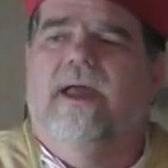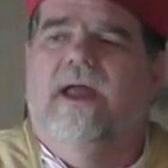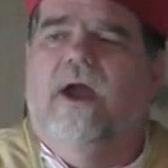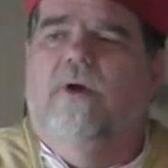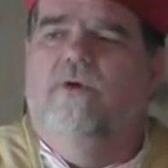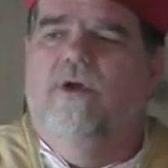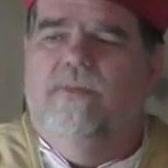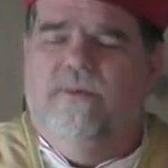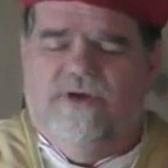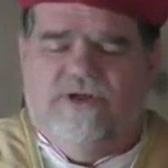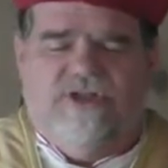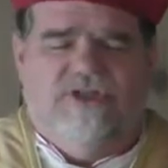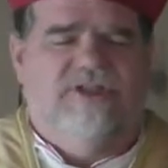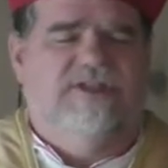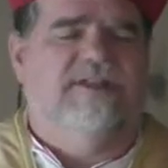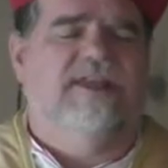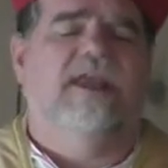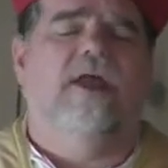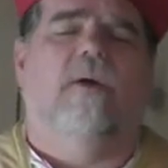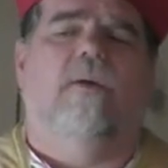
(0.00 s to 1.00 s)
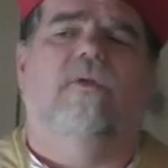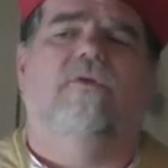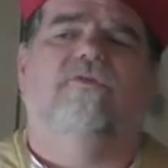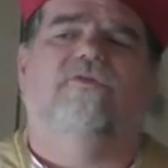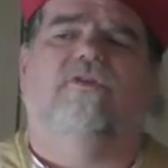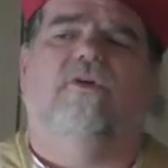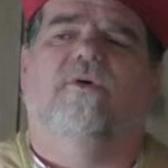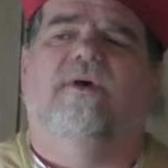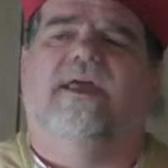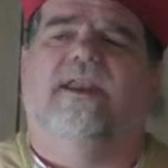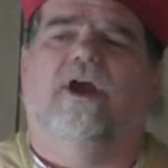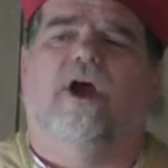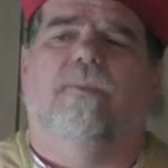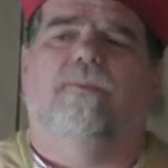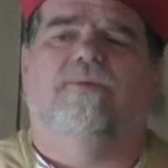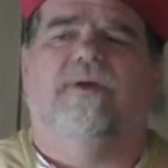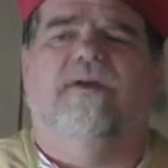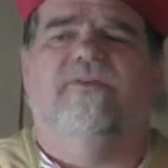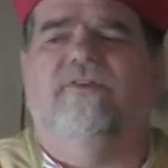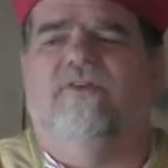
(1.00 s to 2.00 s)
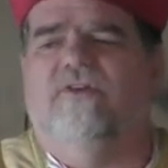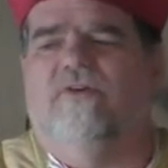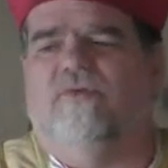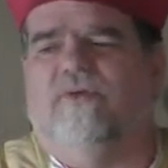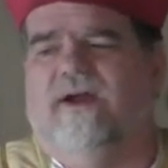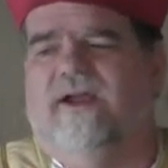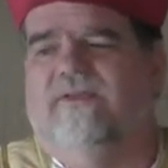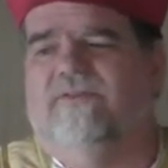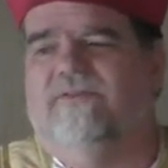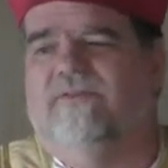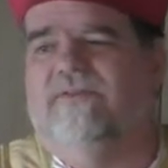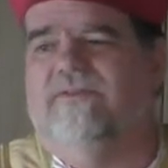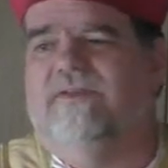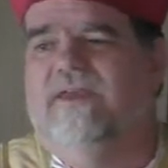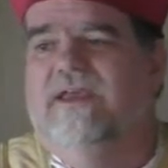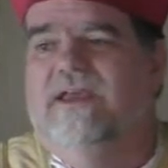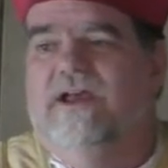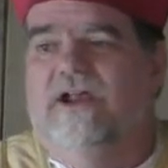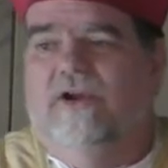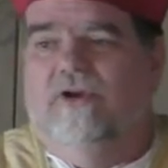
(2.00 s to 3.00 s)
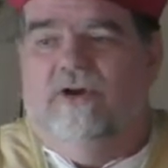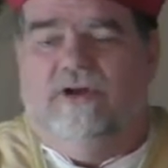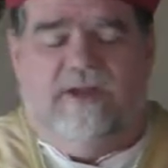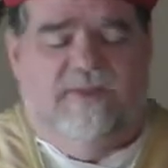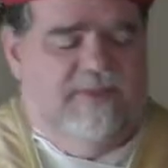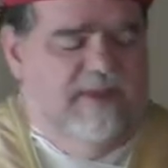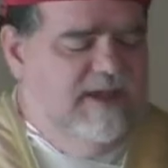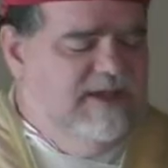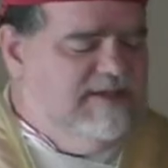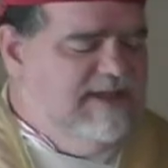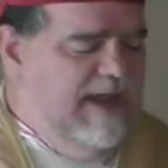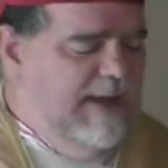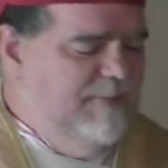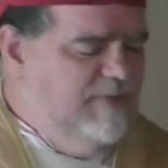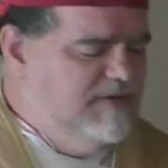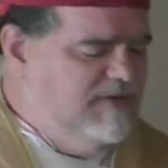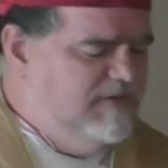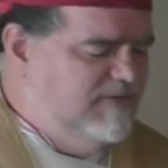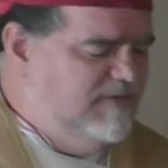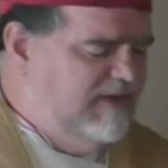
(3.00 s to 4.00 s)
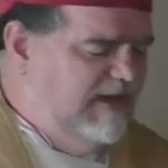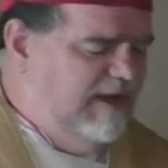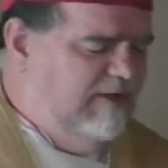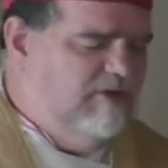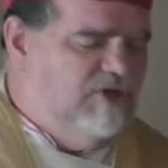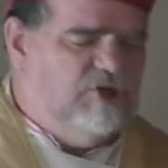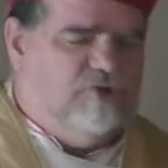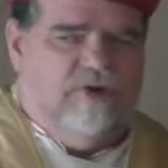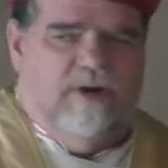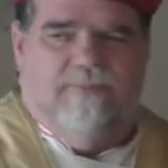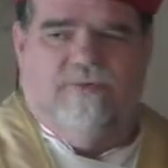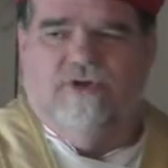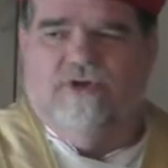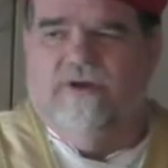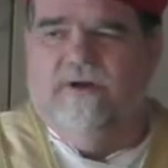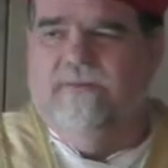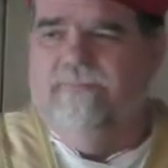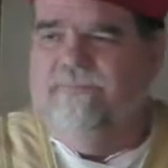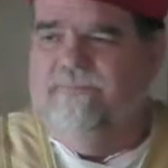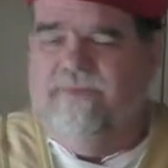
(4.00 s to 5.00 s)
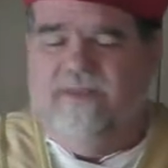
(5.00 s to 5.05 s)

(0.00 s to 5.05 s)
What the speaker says: And we must see also in our present crisis, look at the examples of sacred scripture.